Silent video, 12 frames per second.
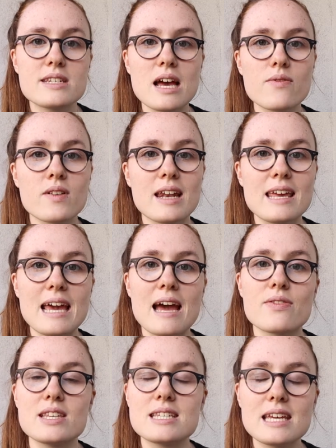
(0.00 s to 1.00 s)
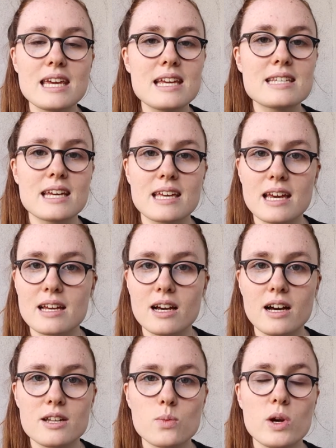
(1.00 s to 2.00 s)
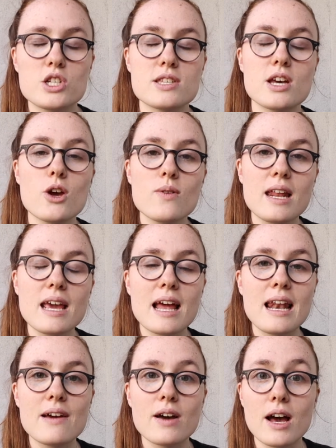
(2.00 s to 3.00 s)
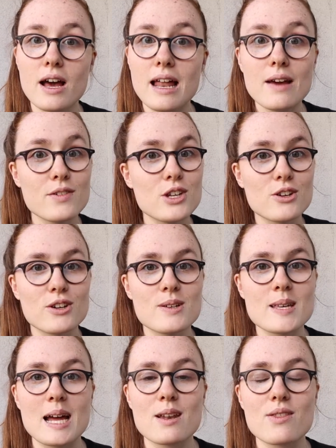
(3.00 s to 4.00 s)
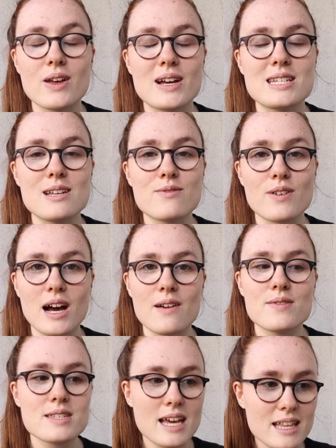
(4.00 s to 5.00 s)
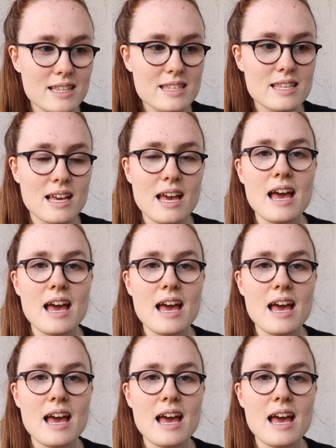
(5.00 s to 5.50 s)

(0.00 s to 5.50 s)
definitely get the T ticket card, which is only €11.35.